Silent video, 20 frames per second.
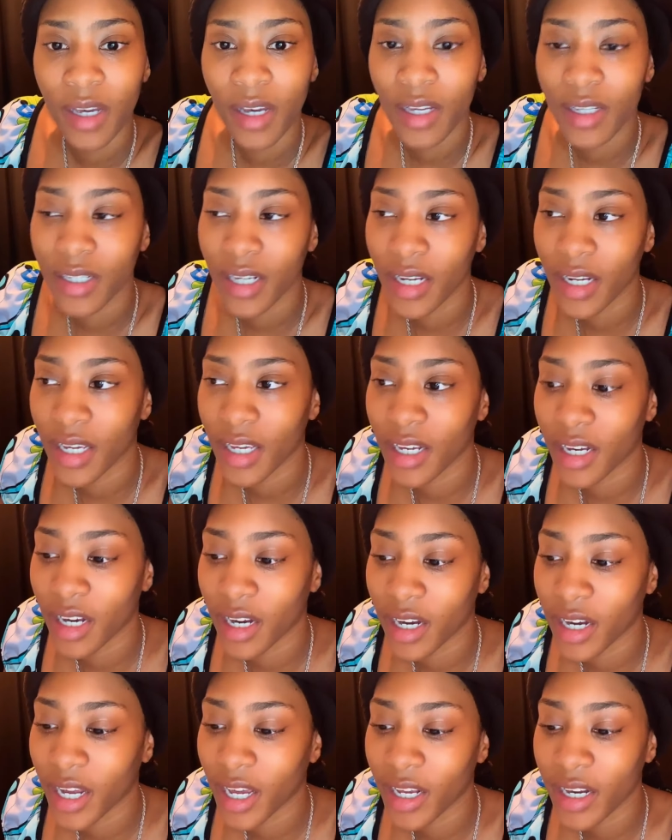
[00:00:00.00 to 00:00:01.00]
because at the
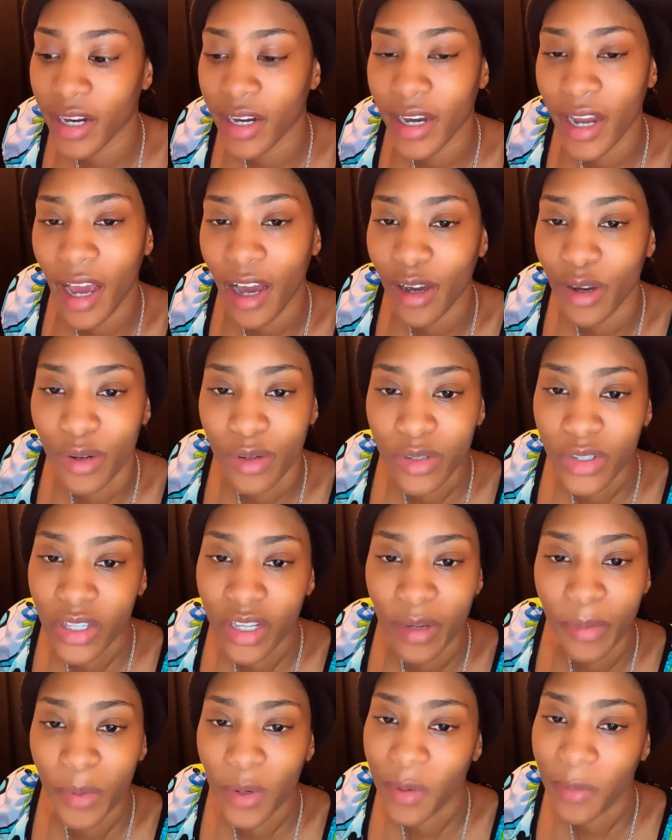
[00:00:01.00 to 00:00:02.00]
end of the day they're not
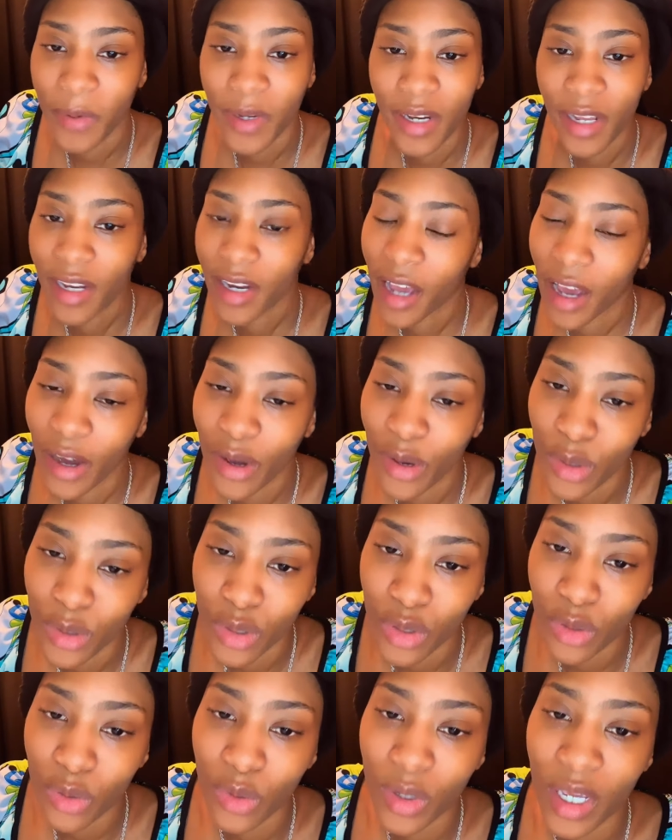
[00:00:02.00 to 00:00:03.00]
gonna step up and they're not
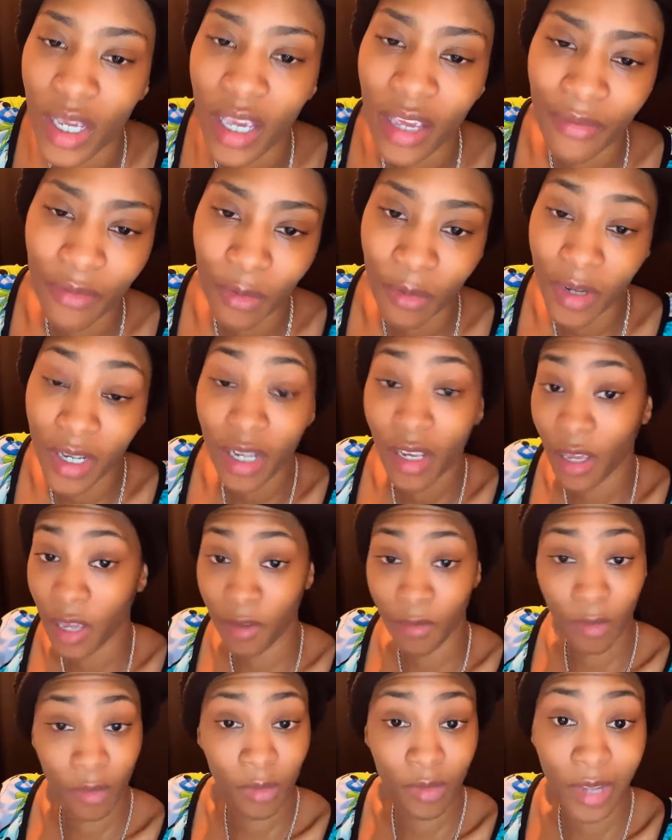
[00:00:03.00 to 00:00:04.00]
gonna do it. Even
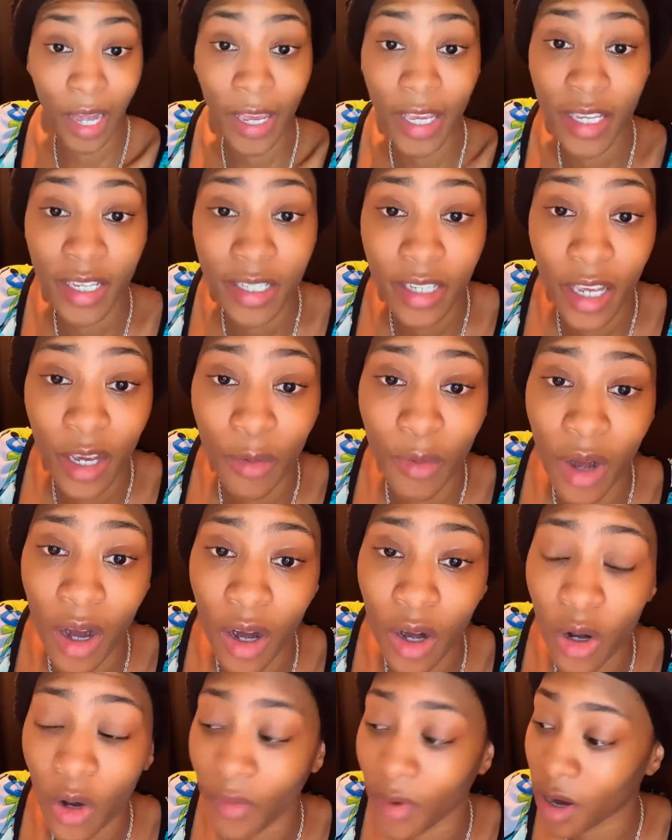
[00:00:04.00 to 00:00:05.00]
with even like he said
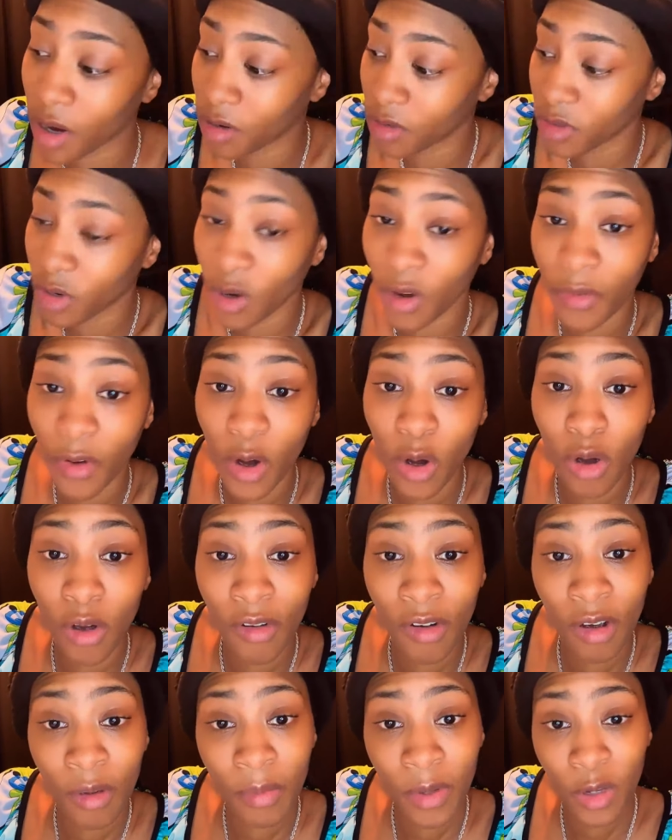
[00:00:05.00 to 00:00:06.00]
with Hove, I don't know if
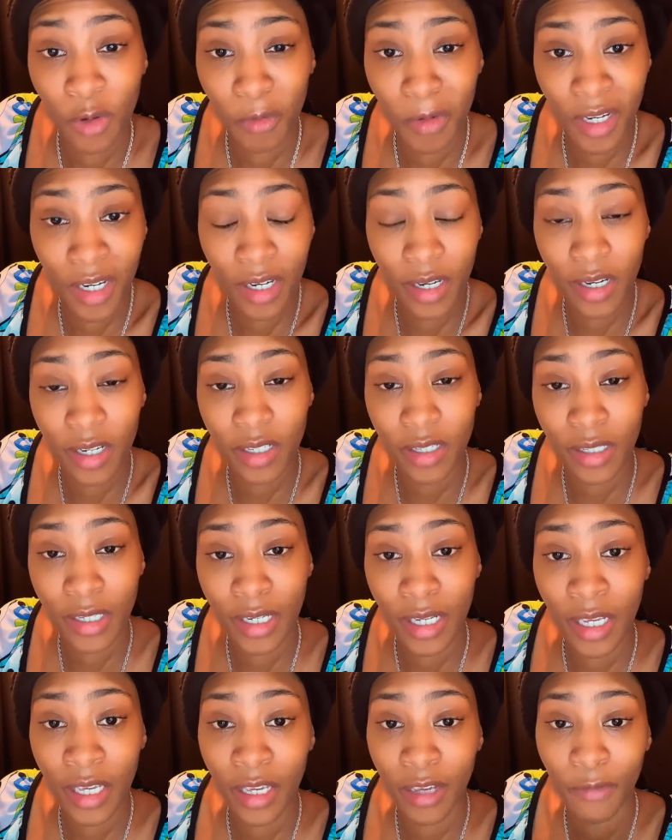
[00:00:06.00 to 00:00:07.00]
Hove gonna be willing to,
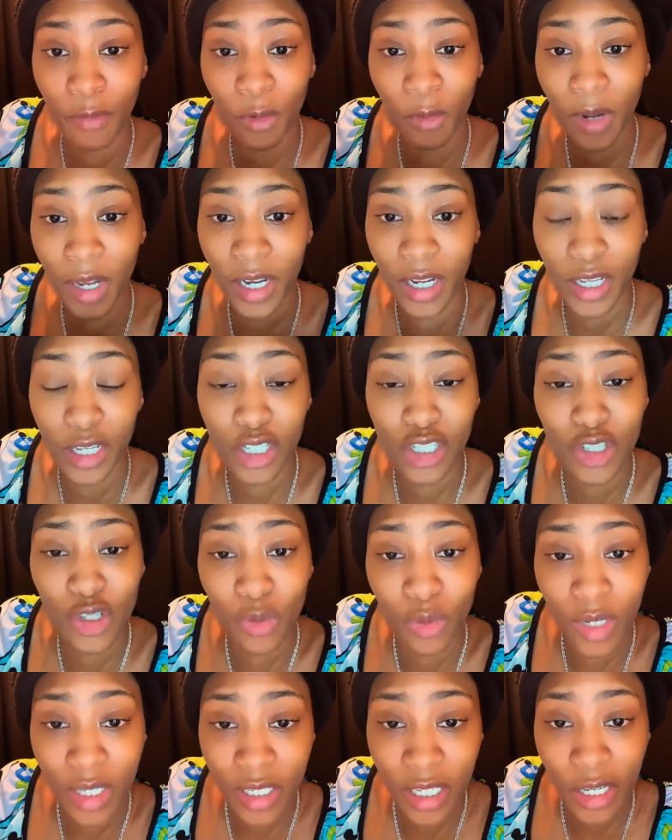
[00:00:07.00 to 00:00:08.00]
to give away
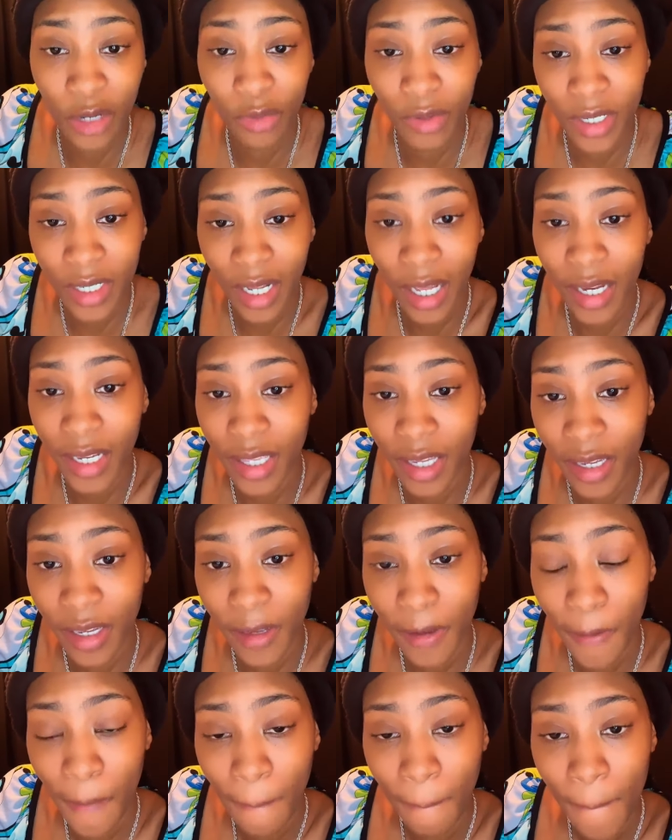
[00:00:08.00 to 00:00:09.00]
these Jewish secrets like
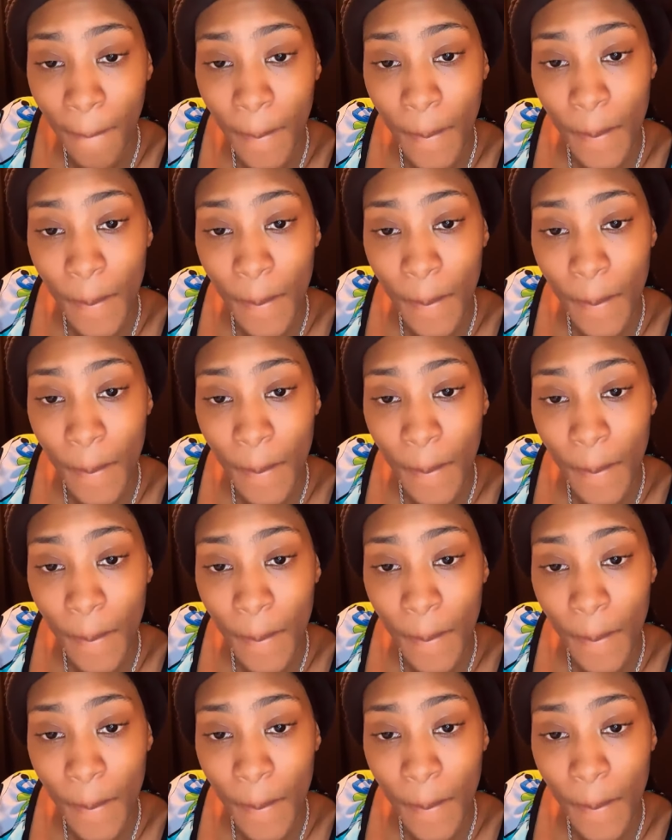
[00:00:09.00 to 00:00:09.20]
that.